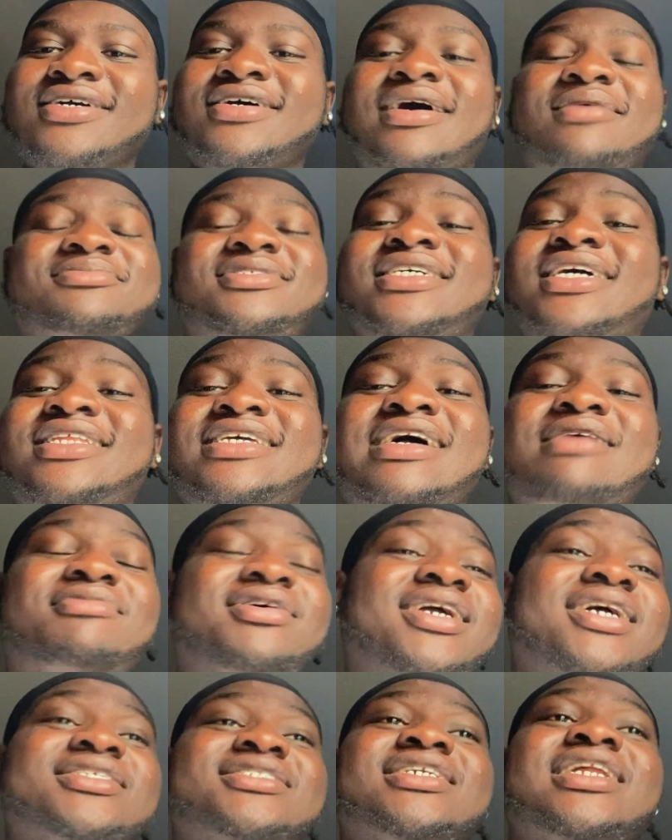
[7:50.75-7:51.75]
I'm telling y'all, but
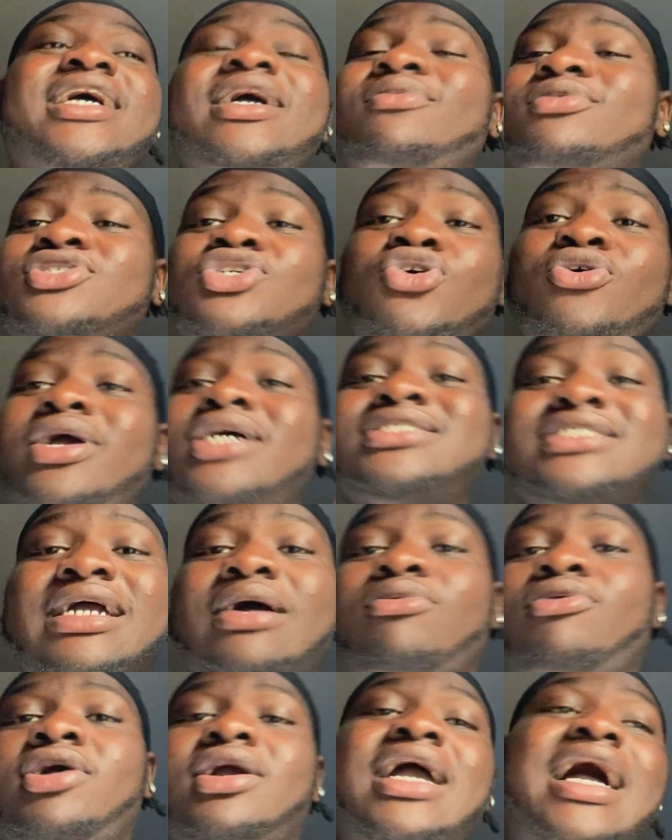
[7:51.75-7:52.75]
yesterday it was crazy
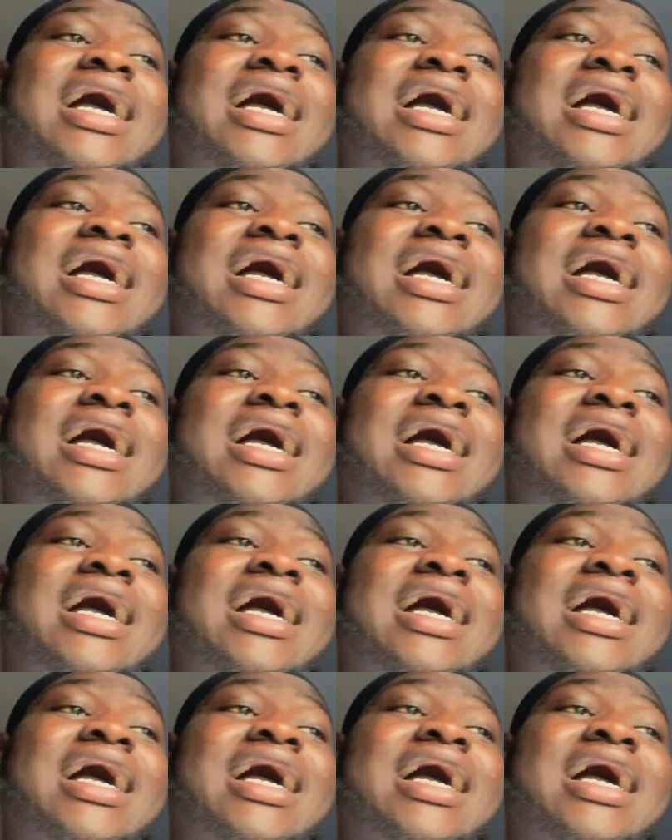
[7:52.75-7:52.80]
at work.